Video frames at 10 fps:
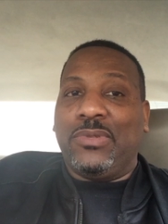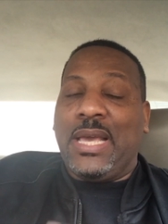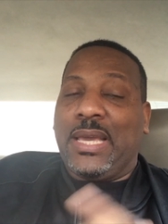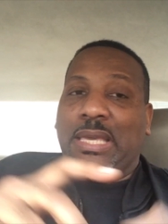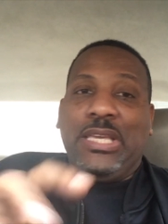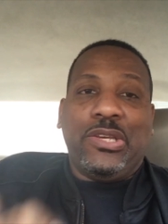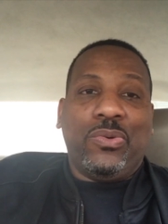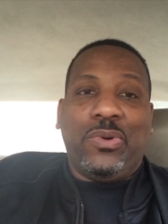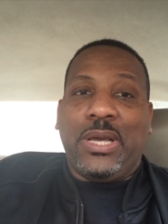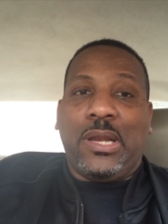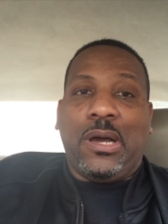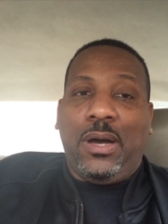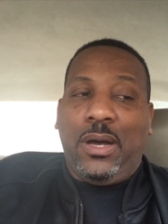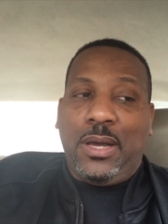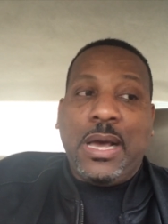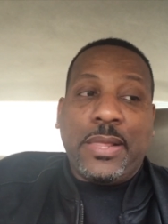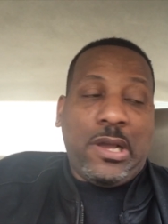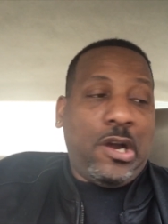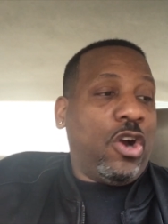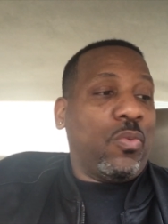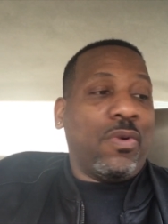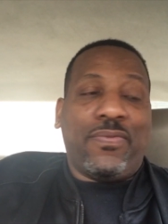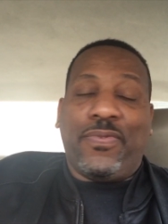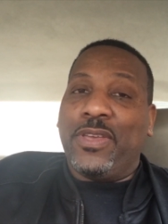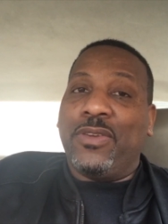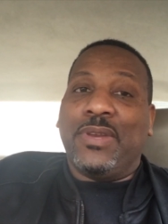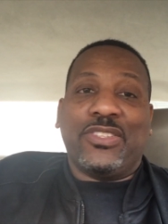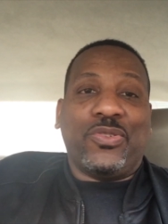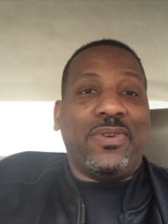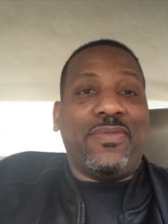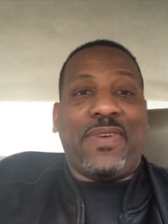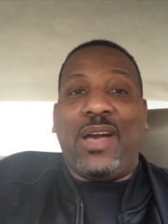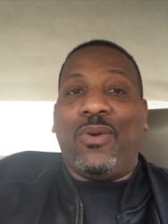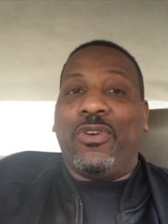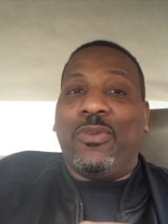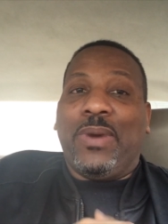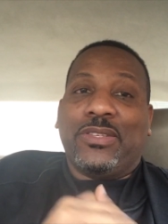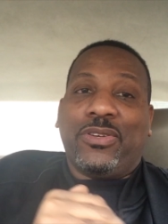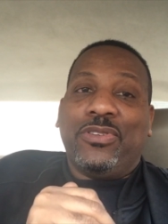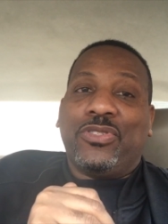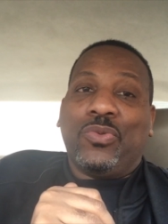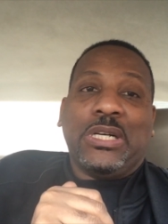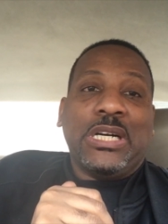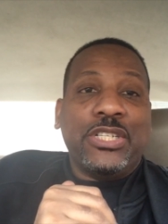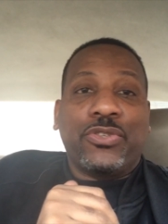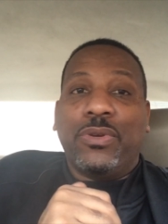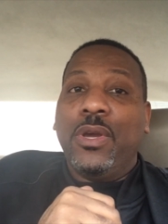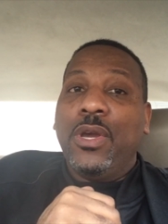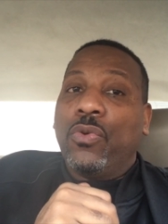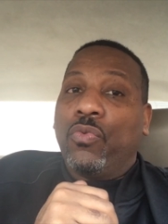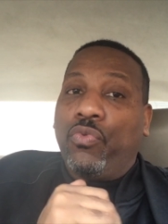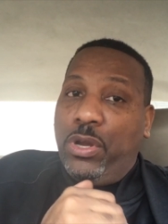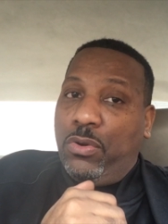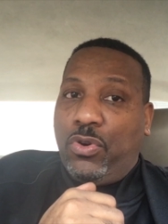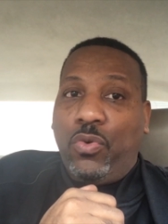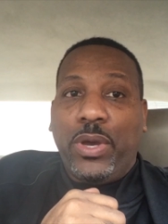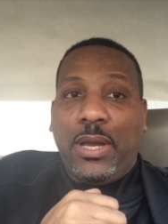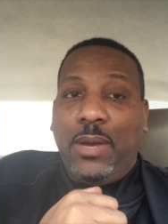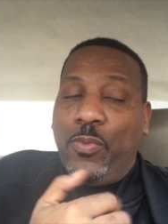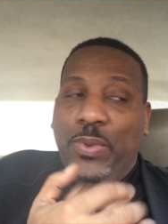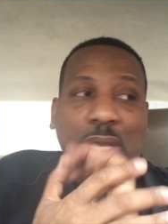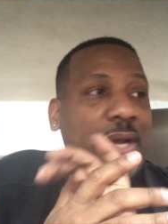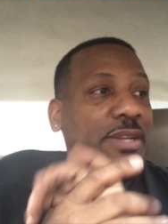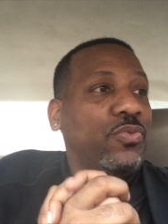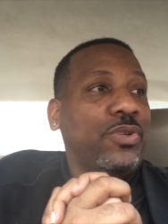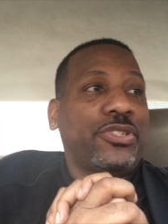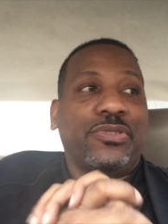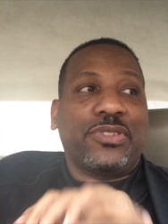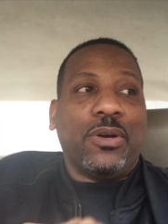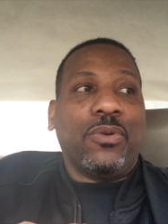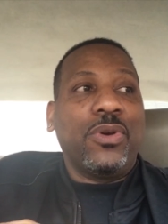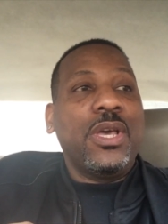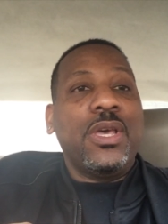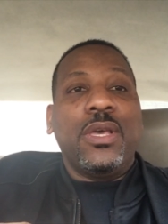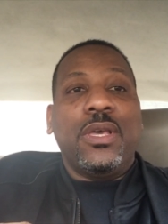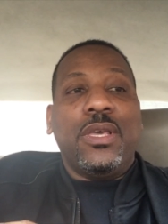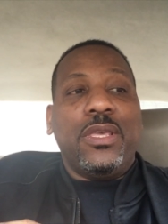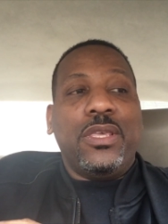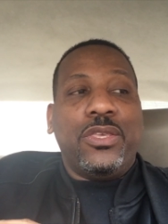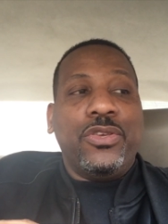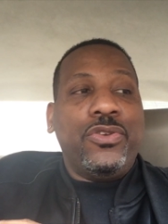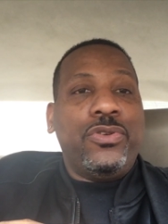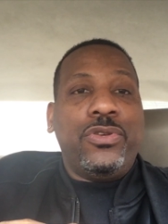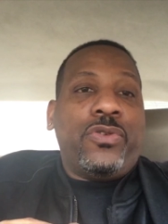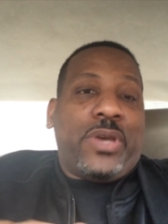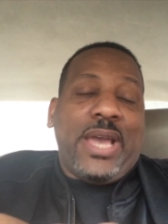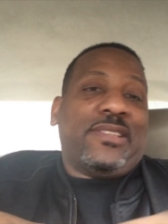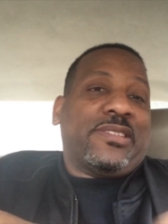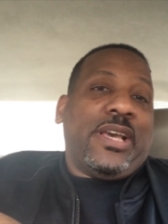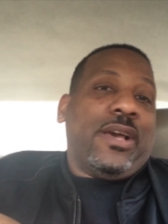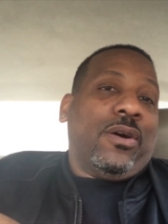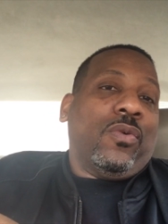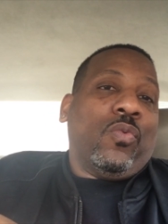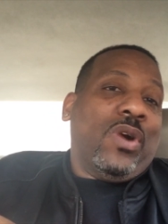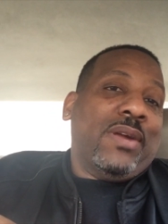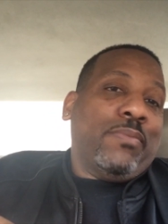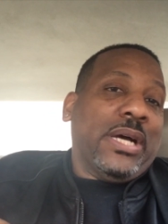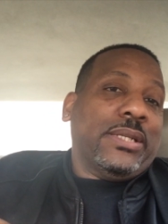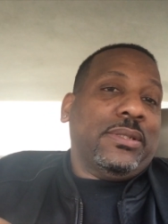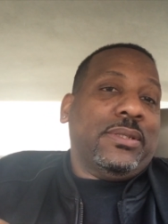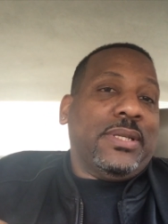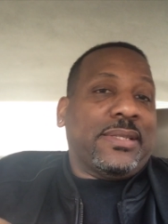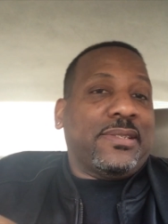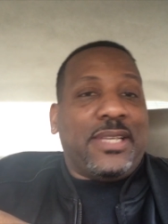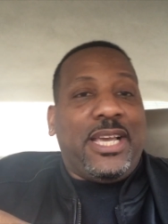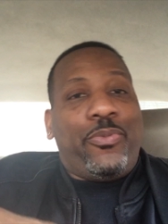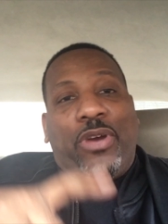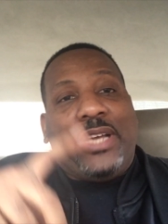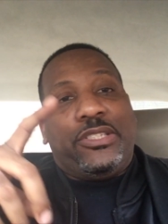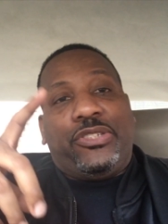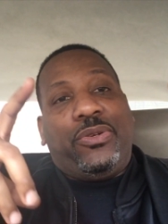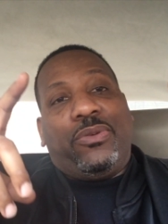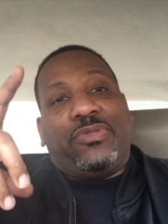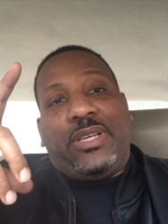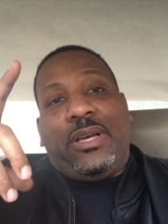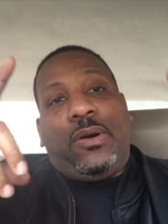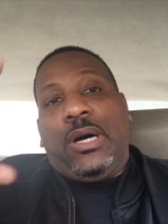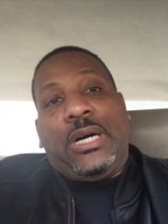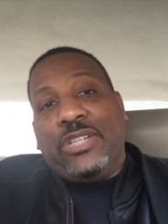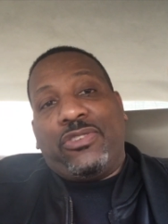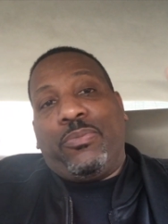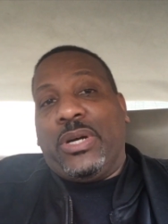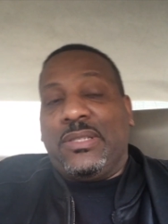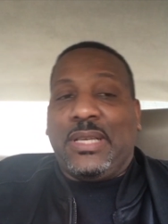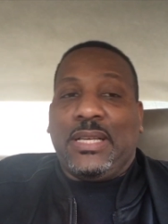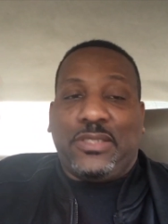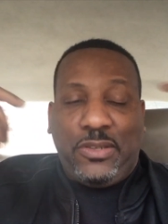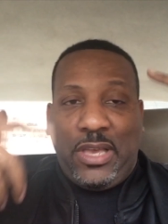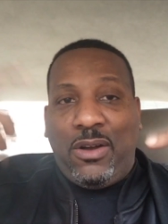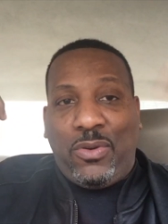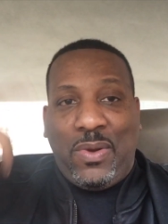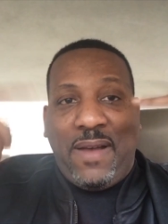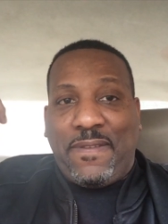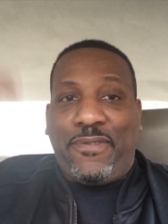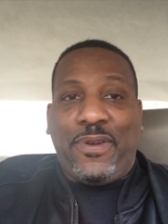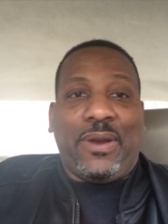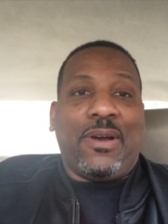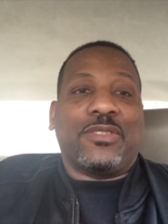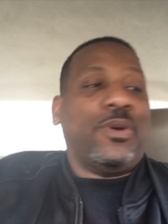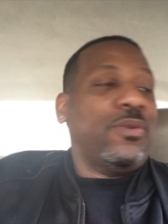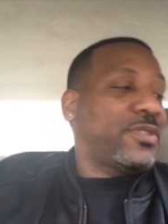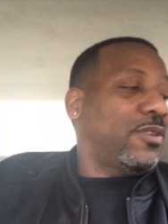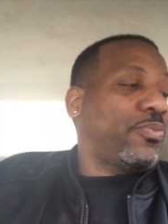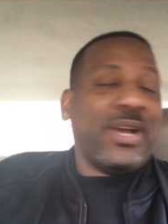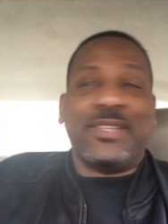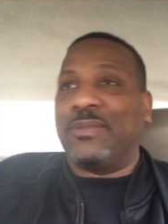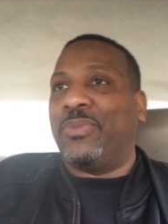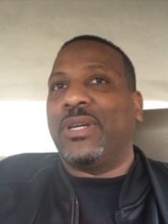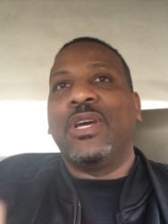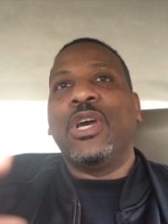deck and he doing that artwork for you, that 25 order might turn into 100 real quick. I'm gonna be honest with you. So you can't sell one button at the same price that you're gonna sell 100 buttons at. So y'all gonna have to figure out some wholesale pricing. But